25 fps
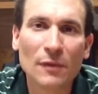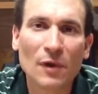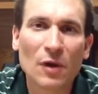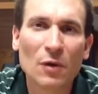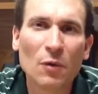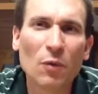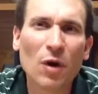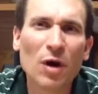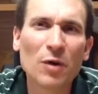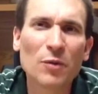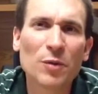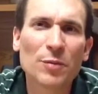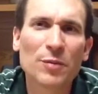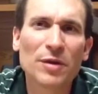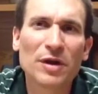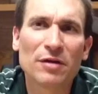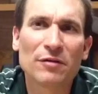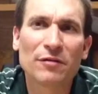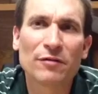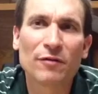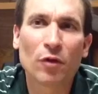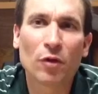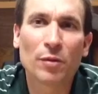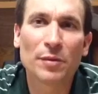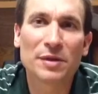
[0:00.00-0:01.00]
One would be to
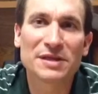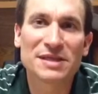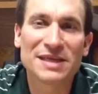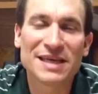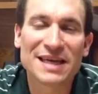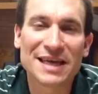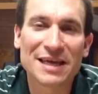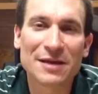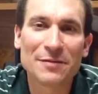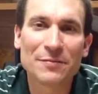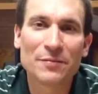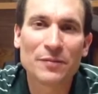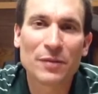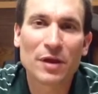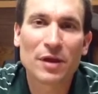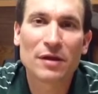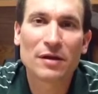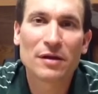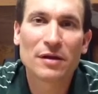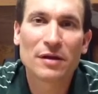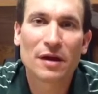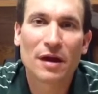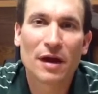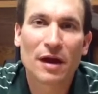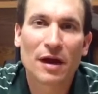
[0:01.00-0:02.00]
form a team
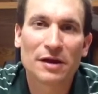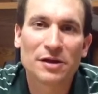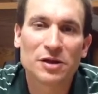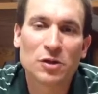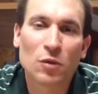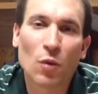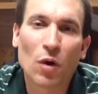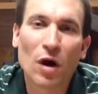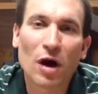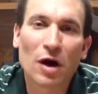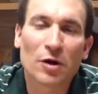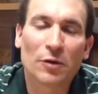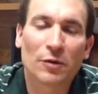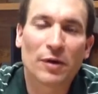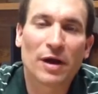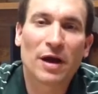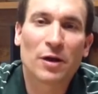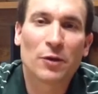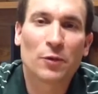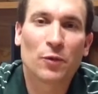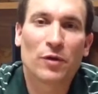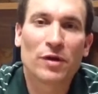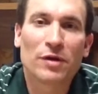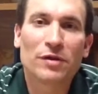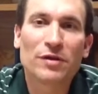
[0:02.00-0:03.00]
to walk
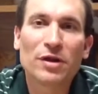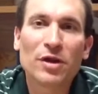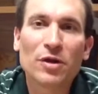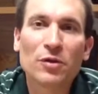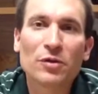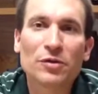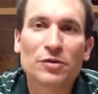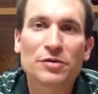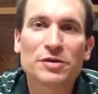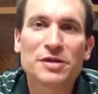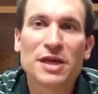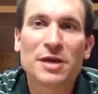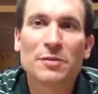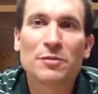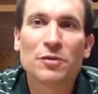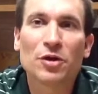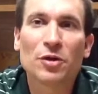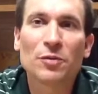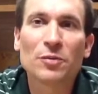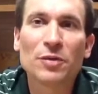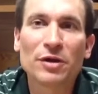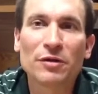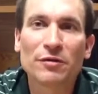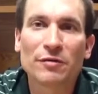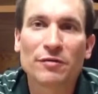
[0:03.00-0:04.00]
around with you. Your team
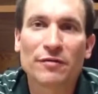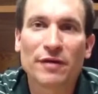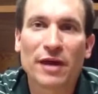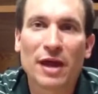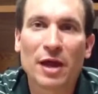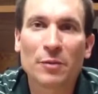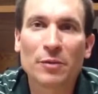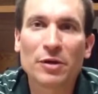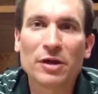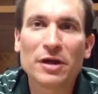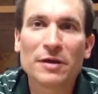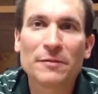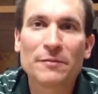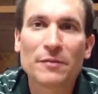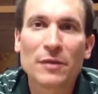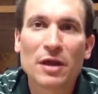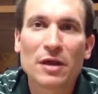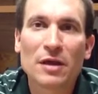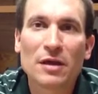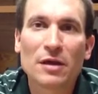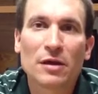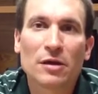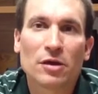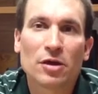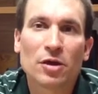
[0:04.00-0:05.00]
could be your family.
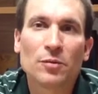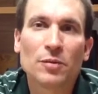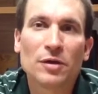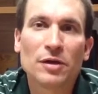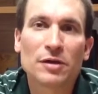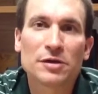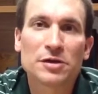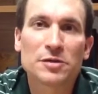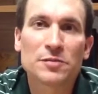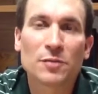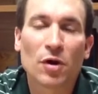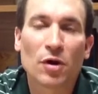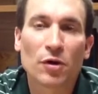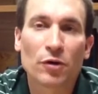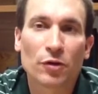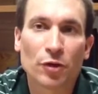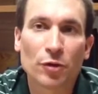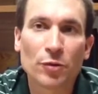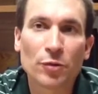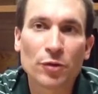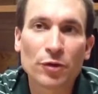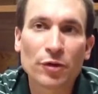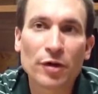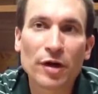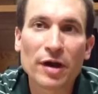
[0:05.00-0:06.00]
Could be the small
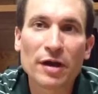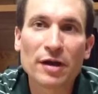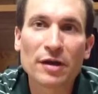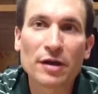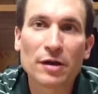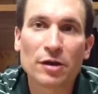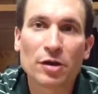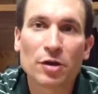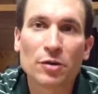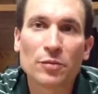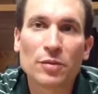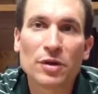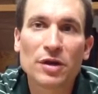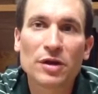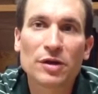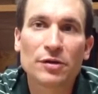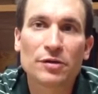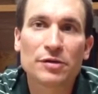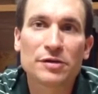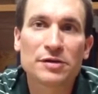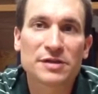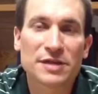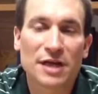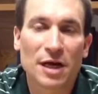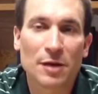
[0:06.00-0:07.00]
group you're in. It could be your
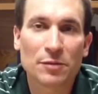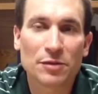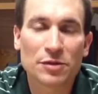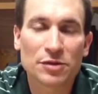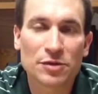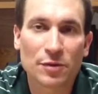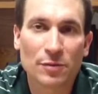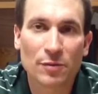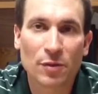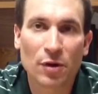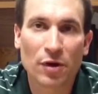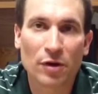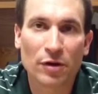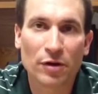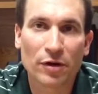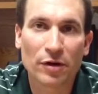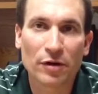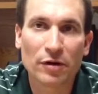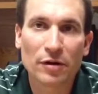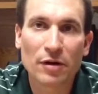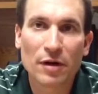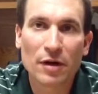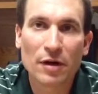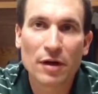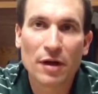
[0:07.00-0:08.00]
discipleship
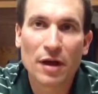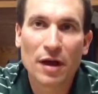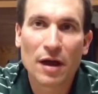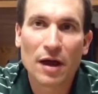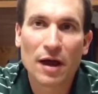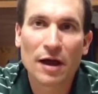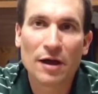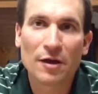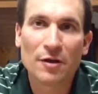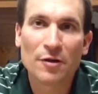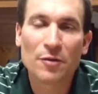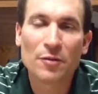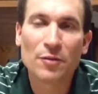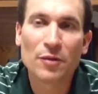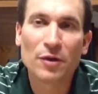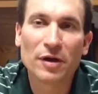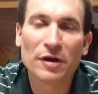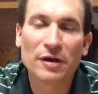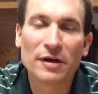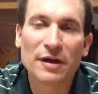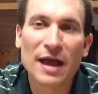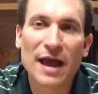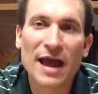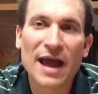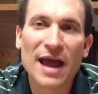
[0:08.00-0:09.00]
partner.
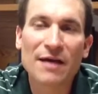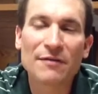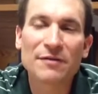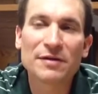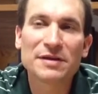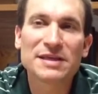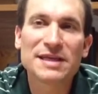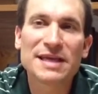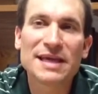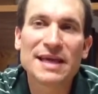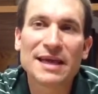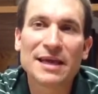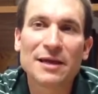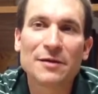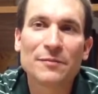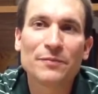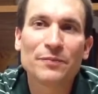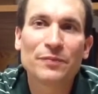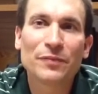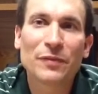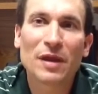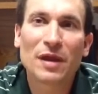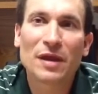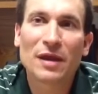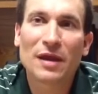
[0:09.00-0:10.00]
But have a team
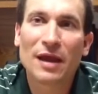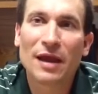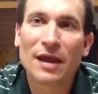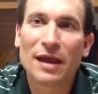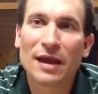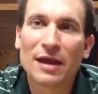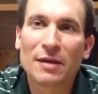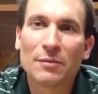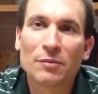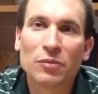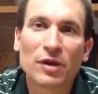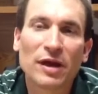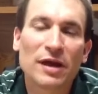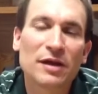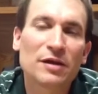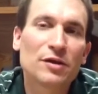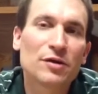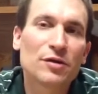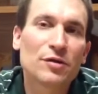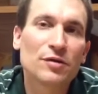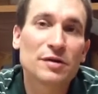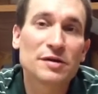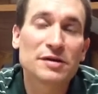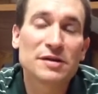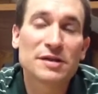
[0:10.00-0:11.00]
and plan to
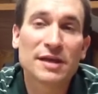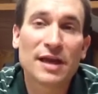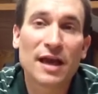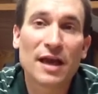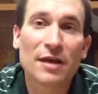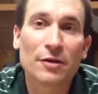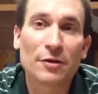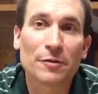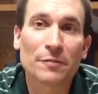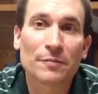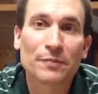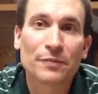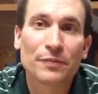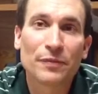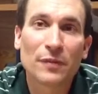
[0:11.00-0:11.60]
do this together.